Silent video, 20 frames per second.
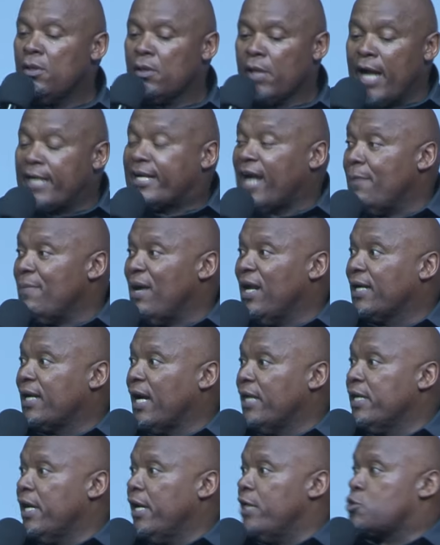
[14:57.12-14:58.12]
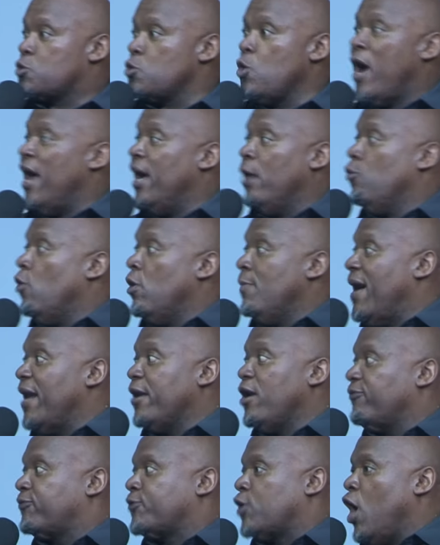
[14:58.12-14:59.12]
You are a
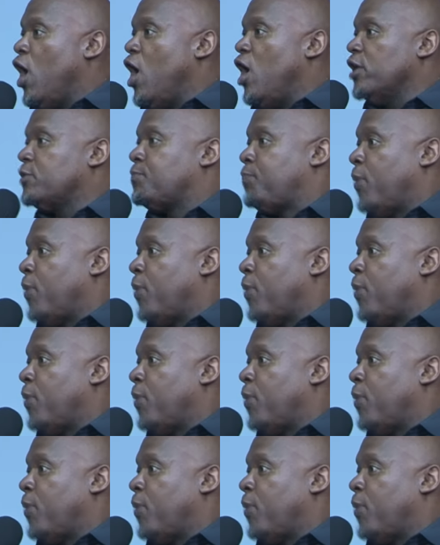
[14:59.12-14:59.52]
woman of God.